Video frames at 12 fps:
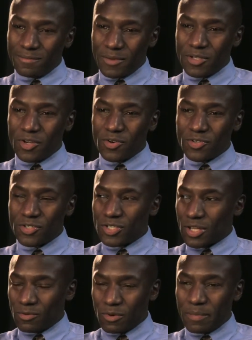my daughter's
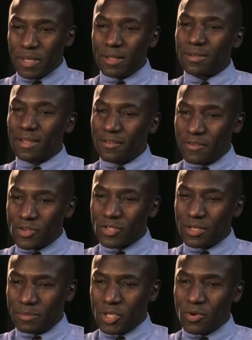just going to rebel and that
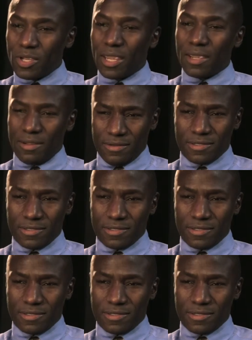eventually it'll be okay?